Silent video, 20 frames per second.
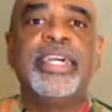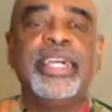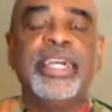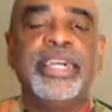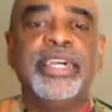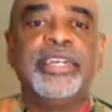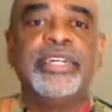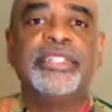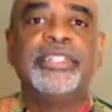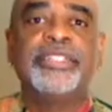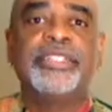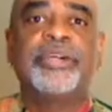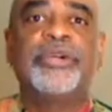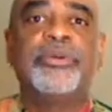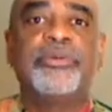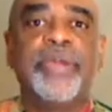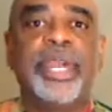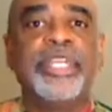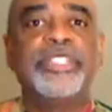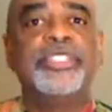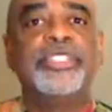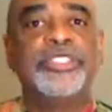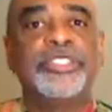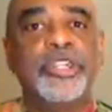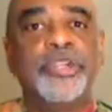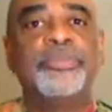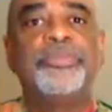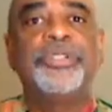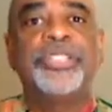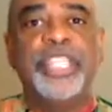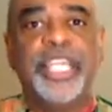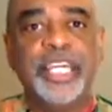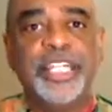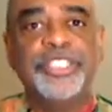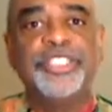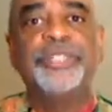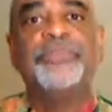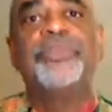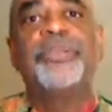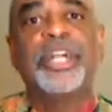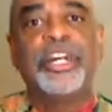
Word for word: is correct interpretation,